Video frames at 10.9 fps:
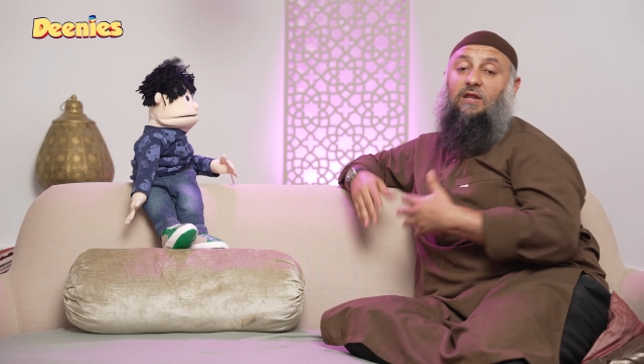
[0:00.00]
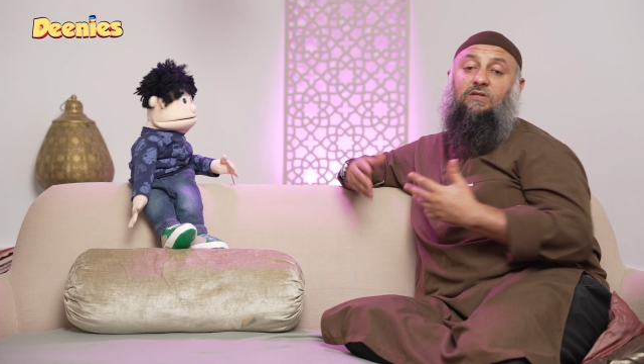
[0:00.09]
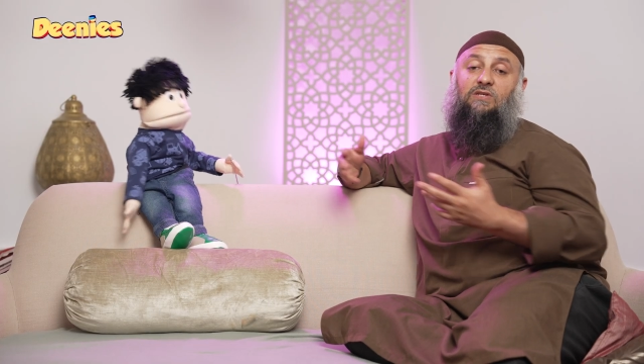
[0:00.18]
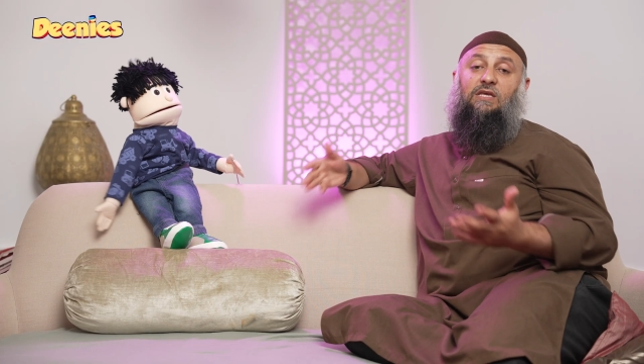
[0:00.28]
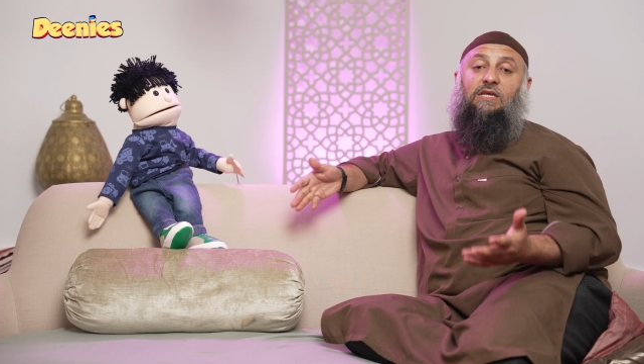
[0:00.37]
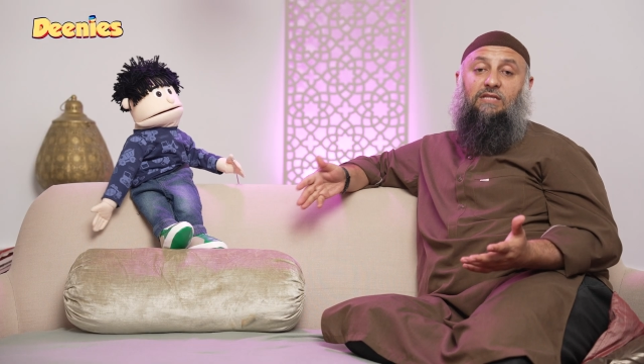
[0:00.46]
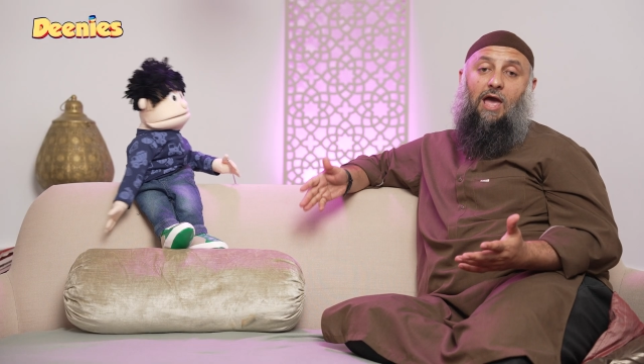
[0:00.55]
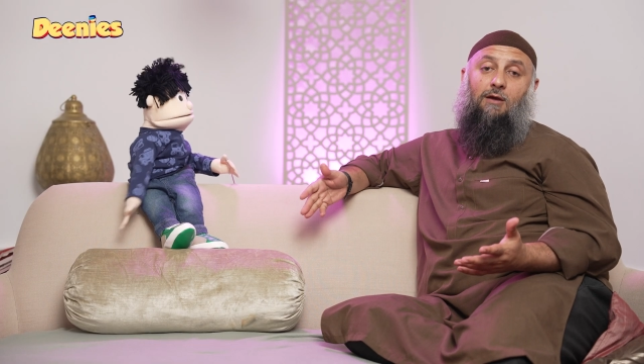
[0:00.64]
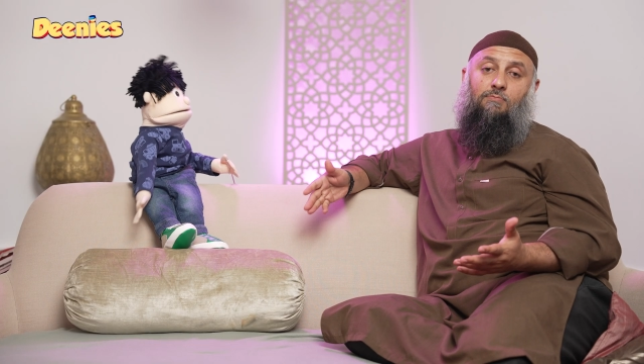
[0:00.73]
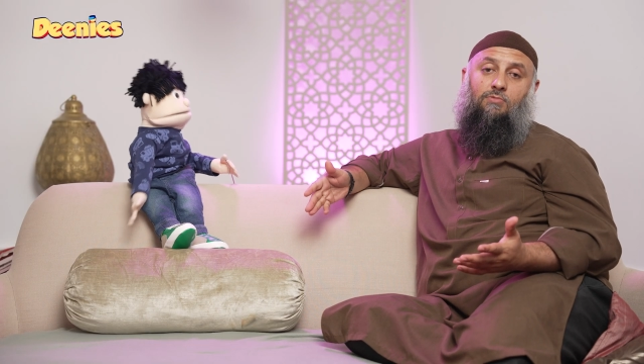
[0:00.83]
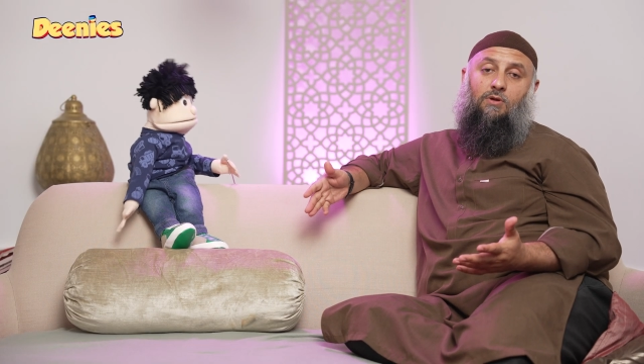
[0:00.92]
there is a
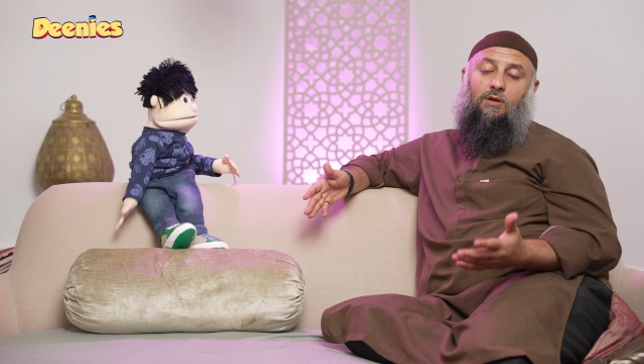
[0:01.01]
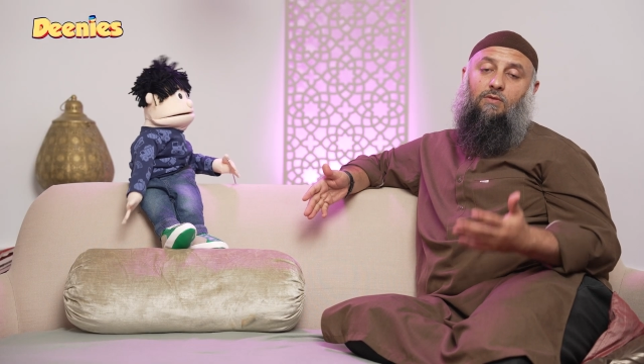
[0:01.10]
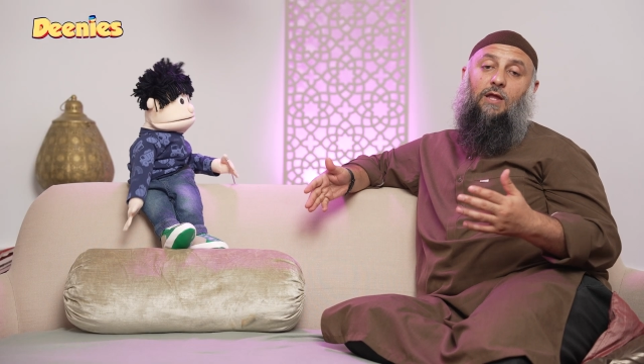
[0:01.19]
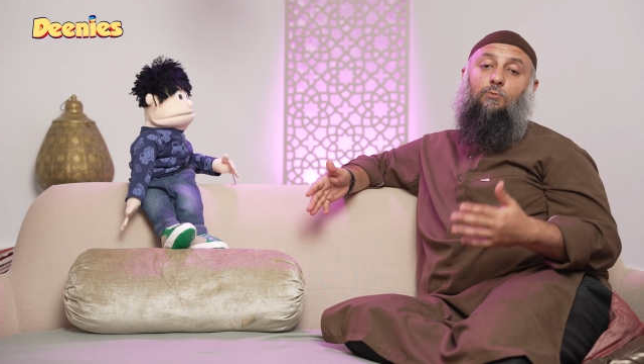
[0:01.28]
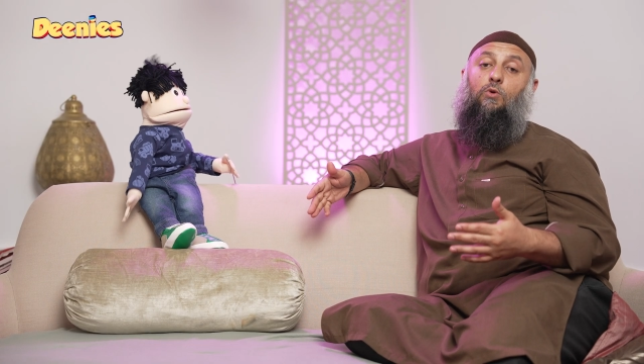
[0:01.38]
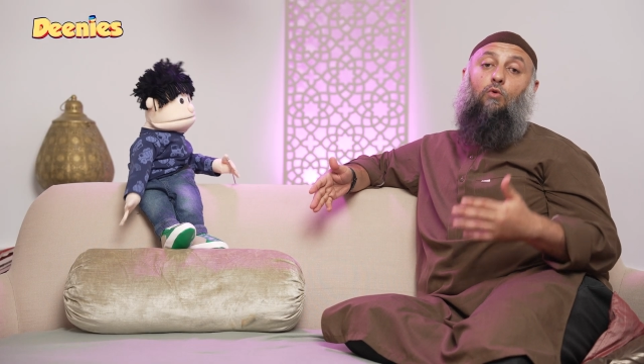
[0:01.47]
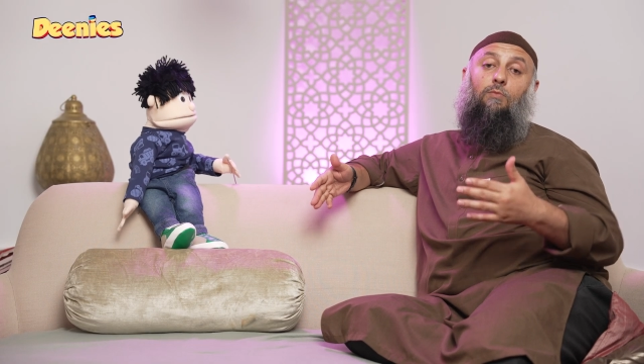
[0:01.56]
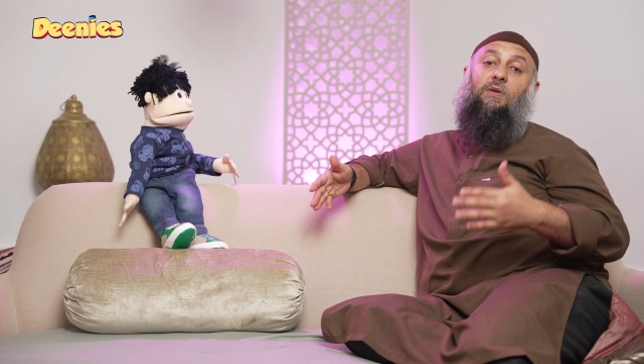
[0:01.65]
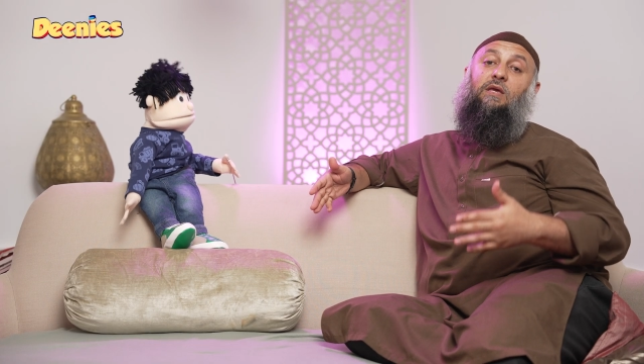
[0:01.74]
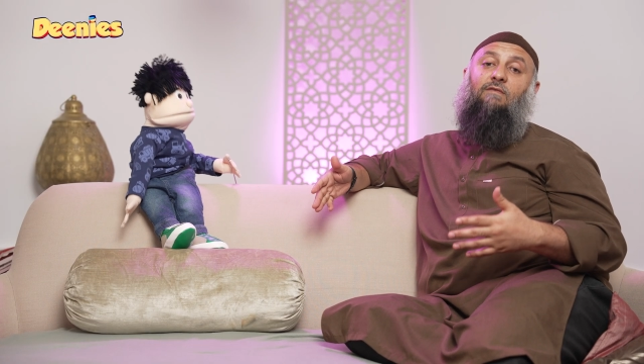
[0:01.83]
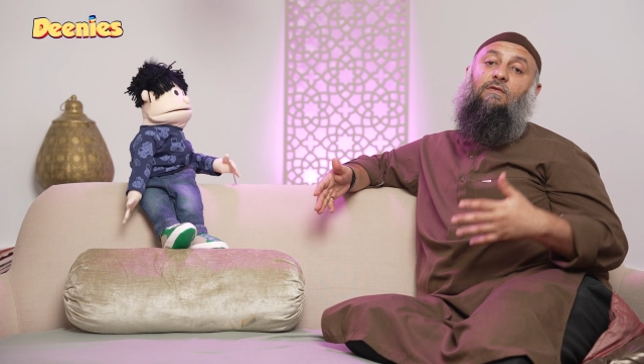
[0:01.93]
kitab that we will
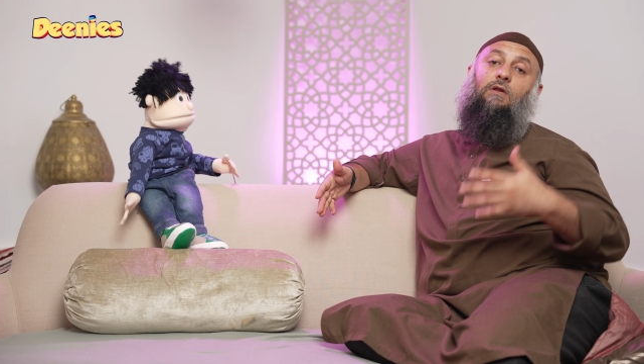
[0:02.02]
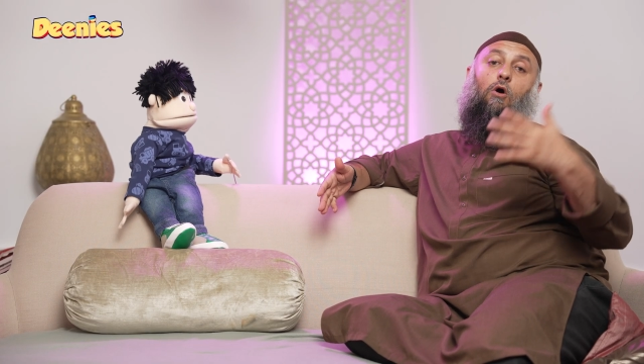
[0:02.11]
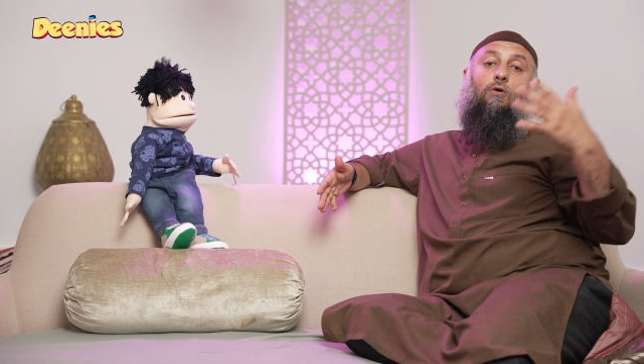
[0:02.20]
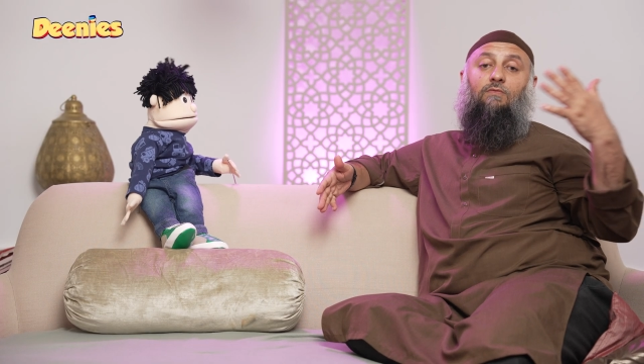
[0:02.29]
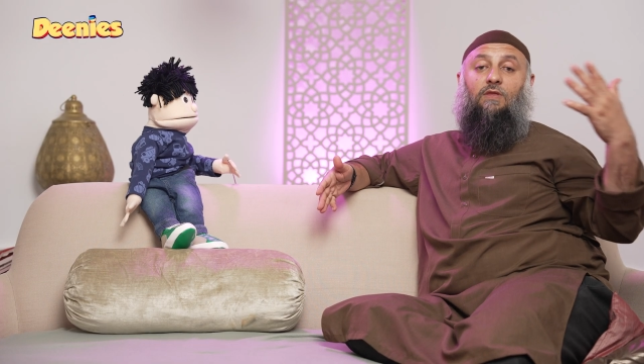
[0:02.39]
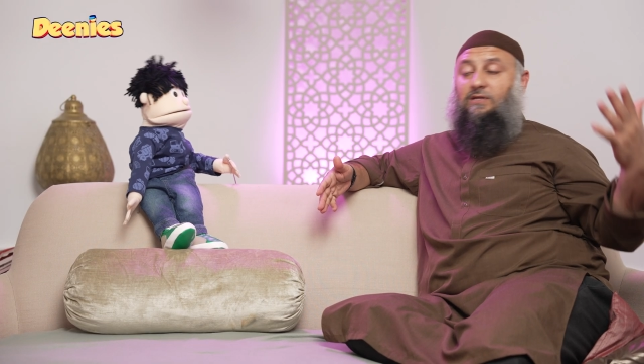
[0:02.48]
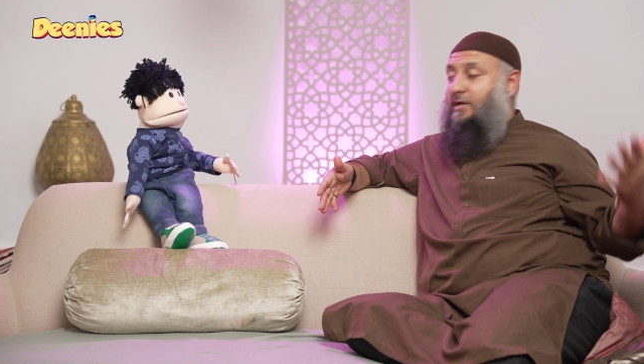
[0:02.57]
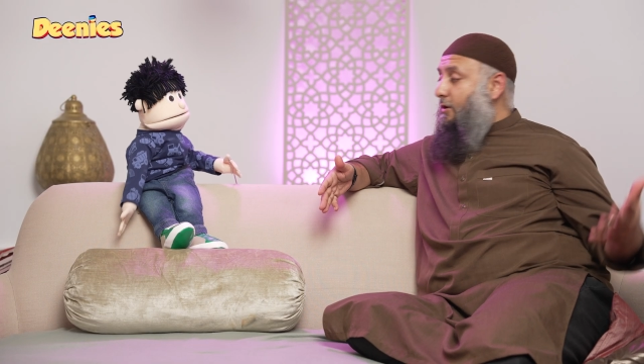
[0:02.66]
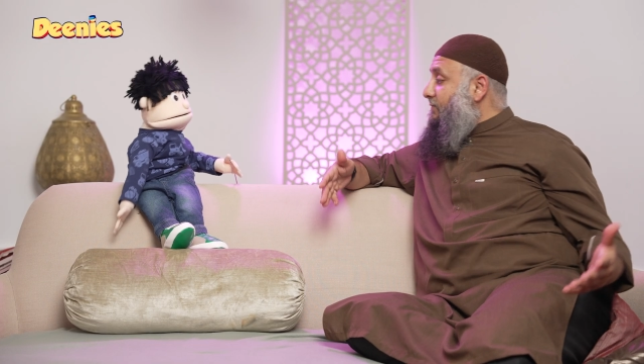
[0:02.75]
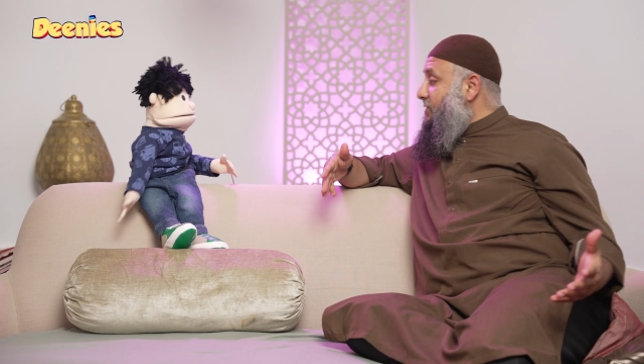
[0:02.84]
be given on the day of